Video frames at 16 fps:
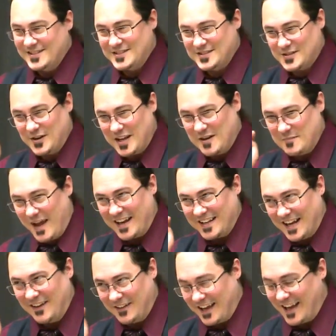and just turning it back
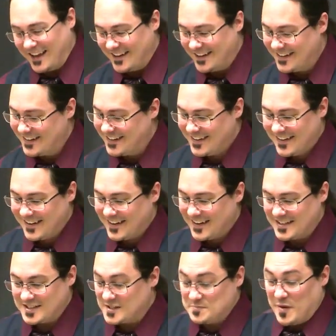down again.
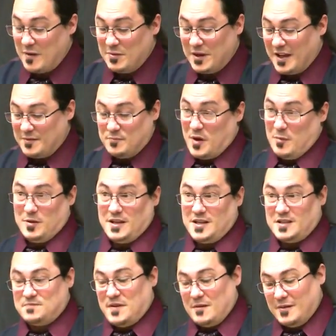Because it's public. Public
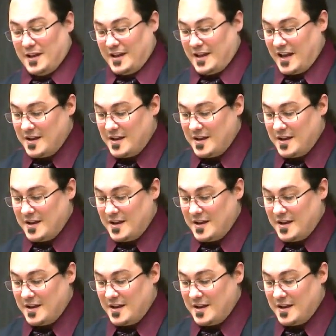is public.